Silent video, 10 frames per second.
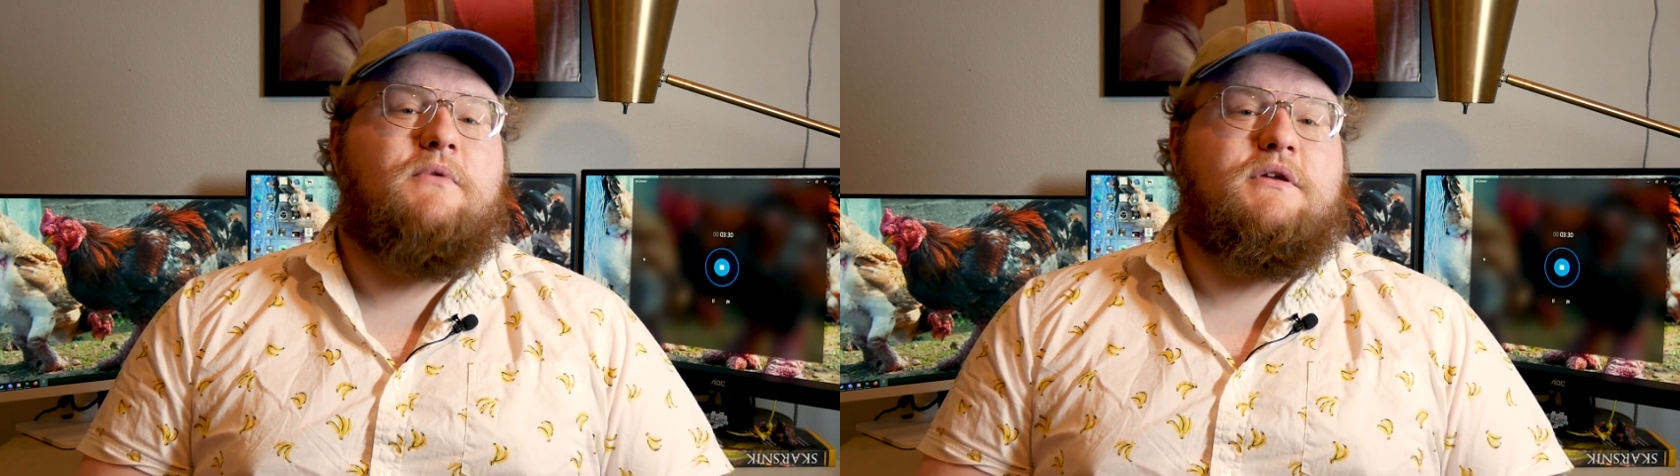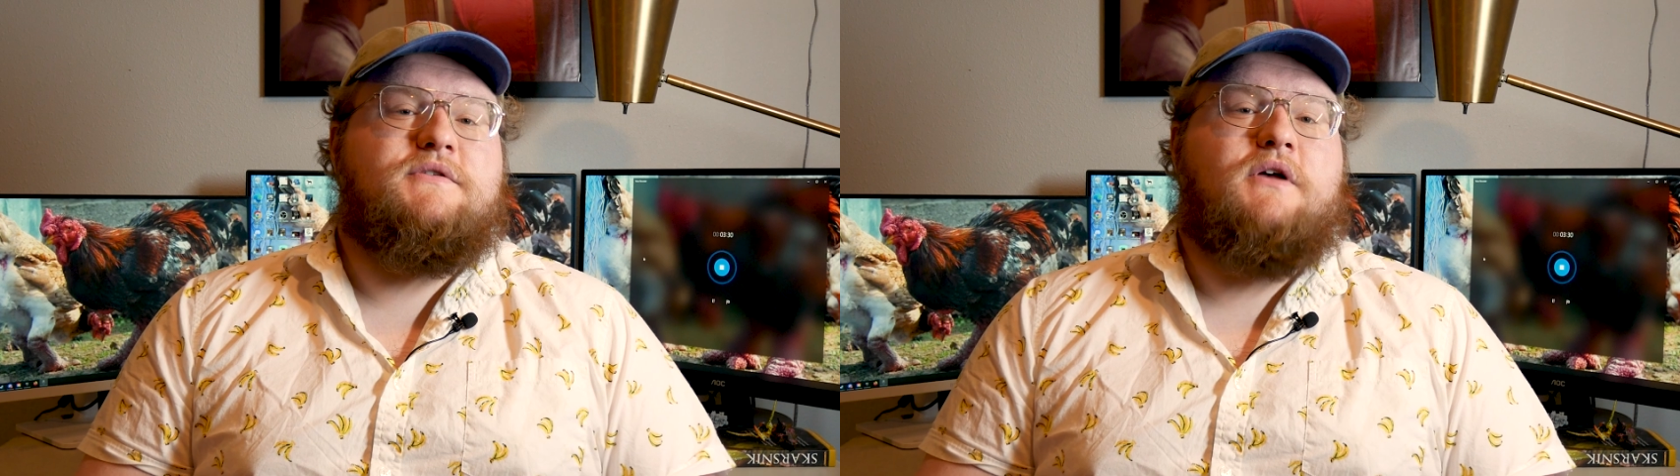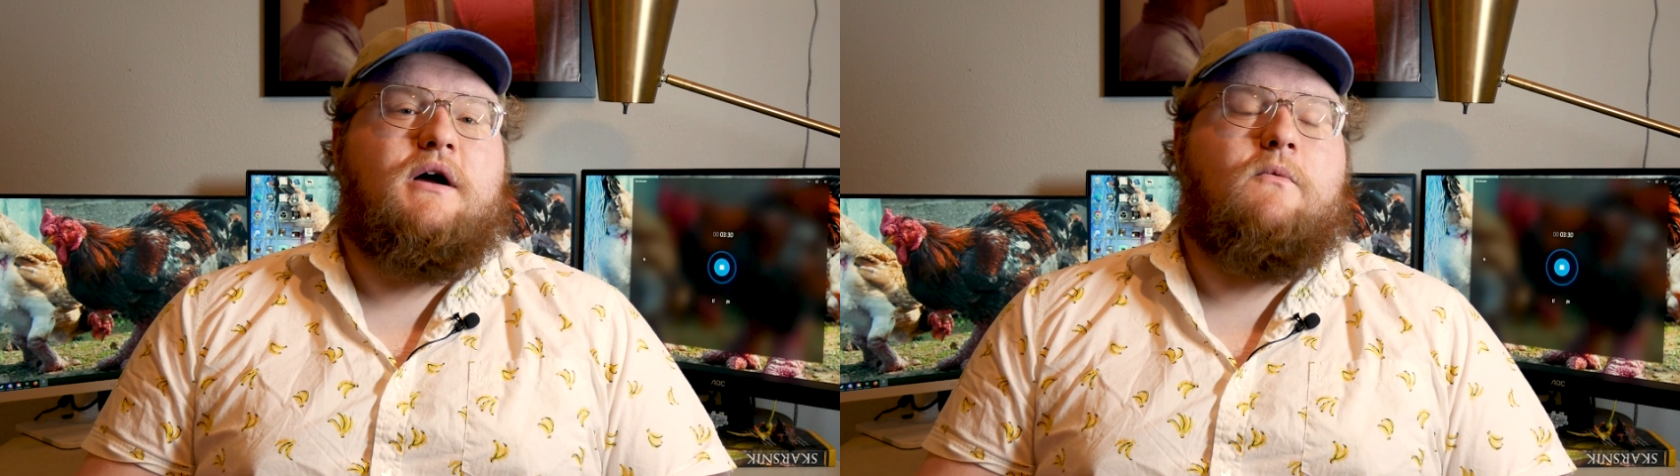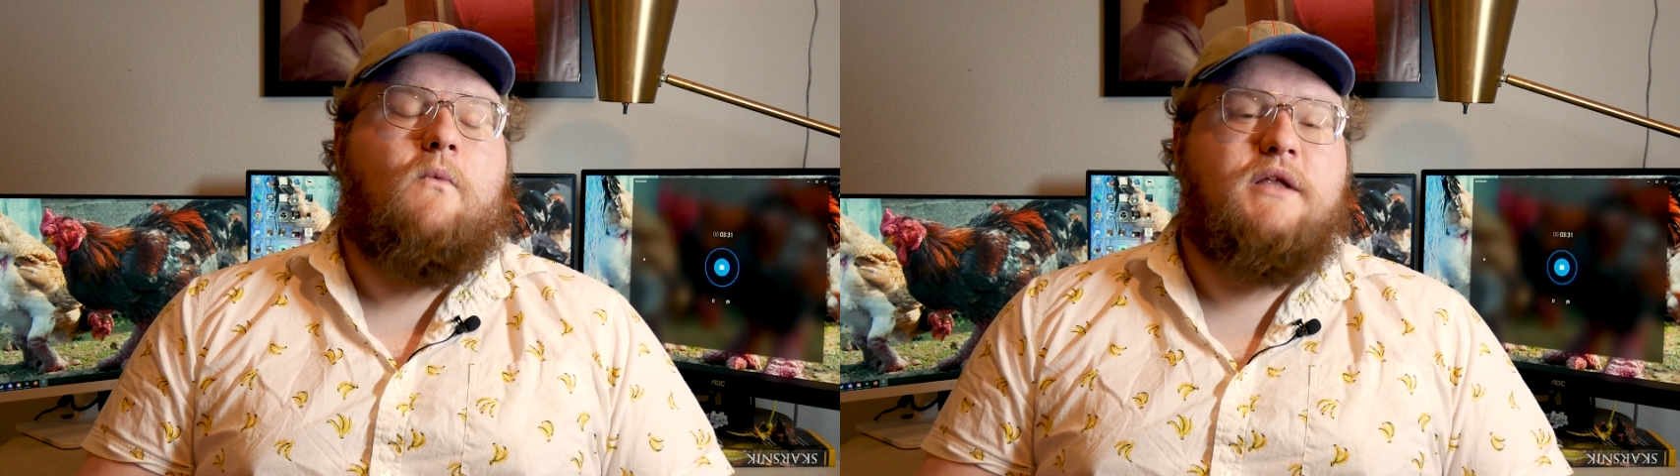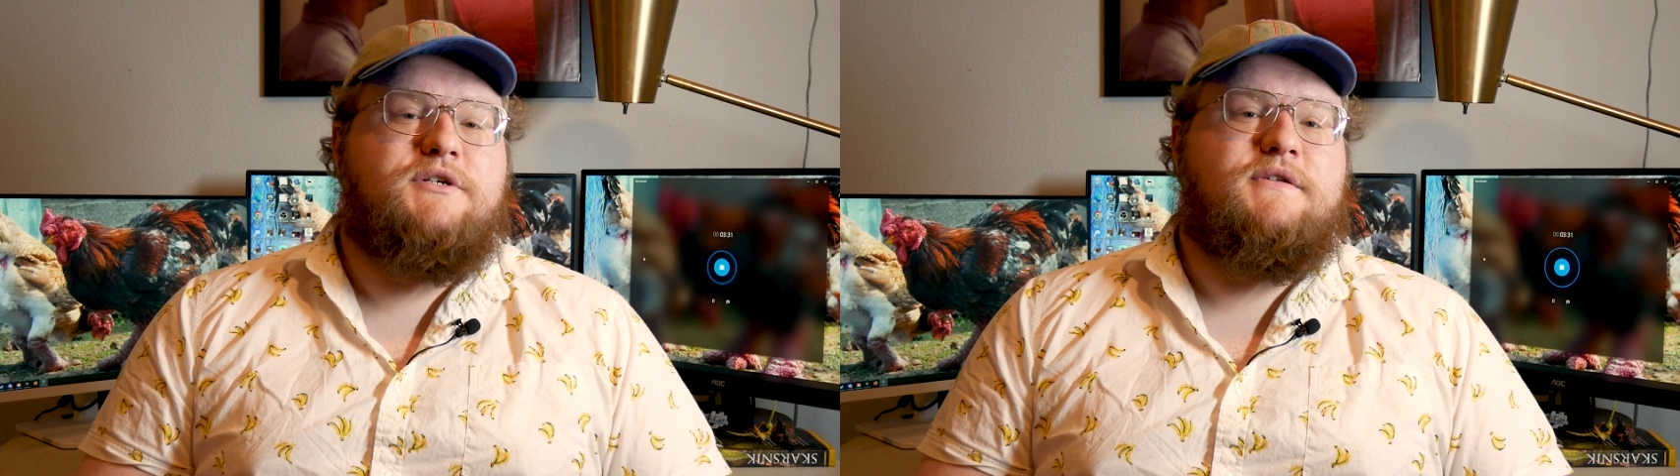with their song
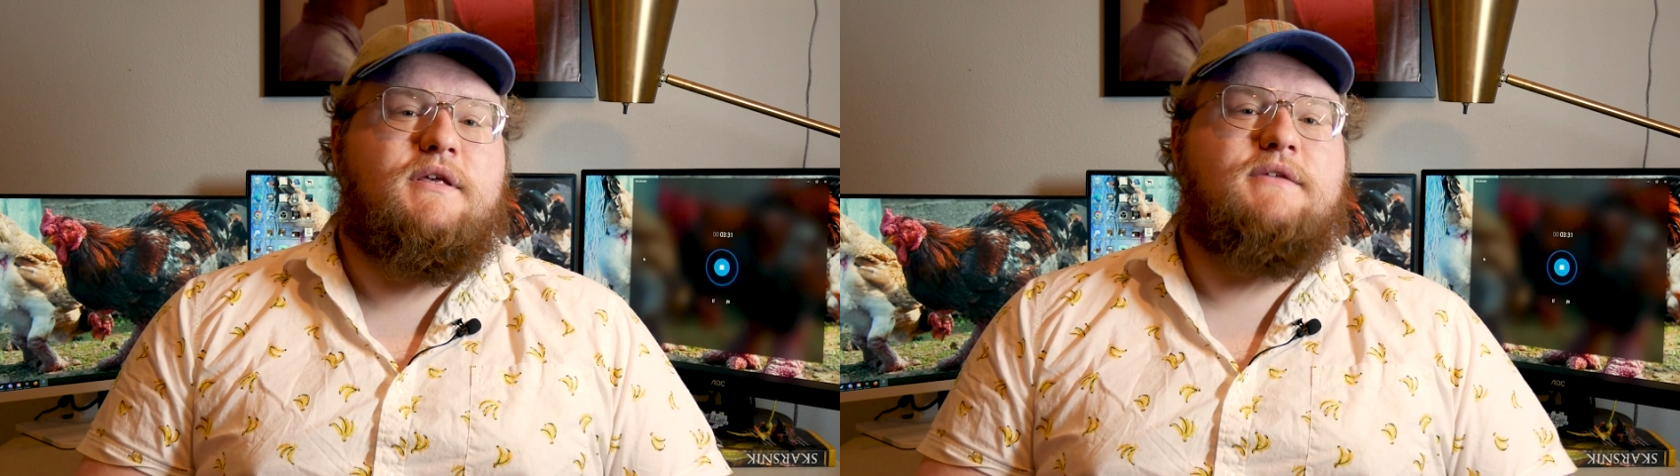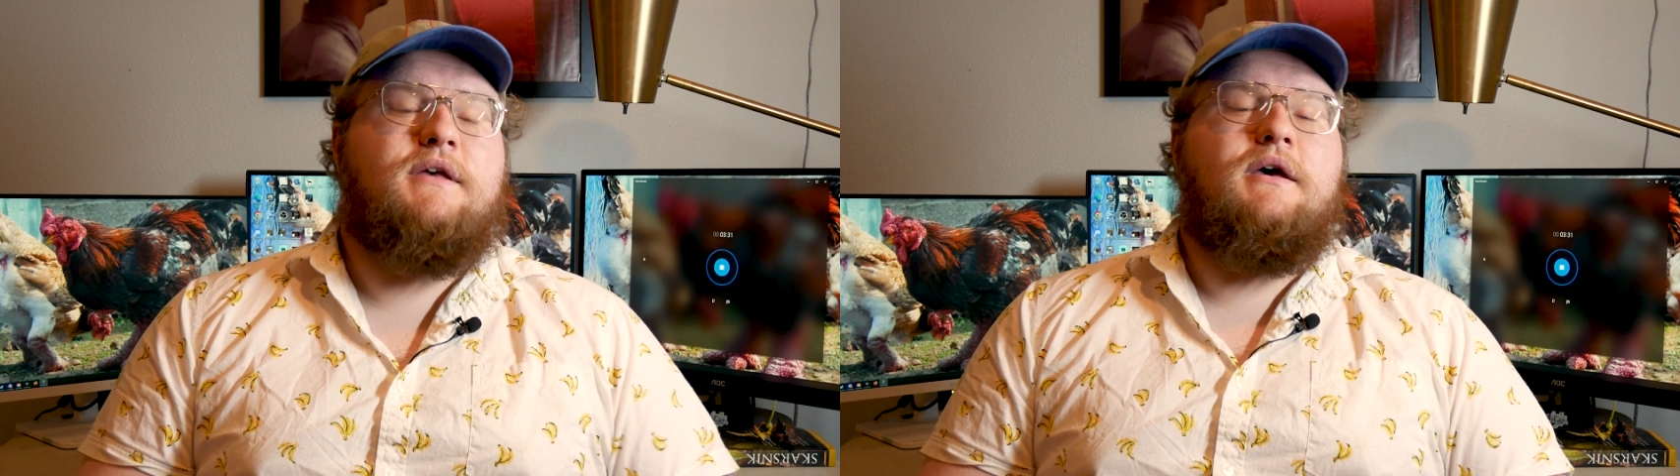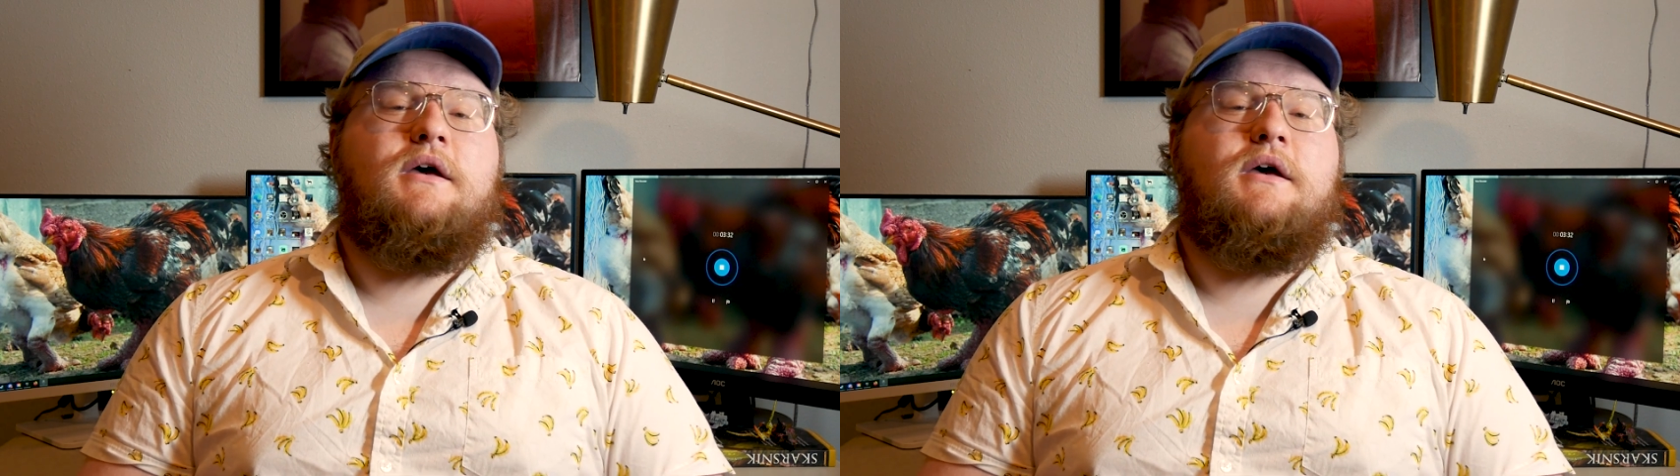Wenceslas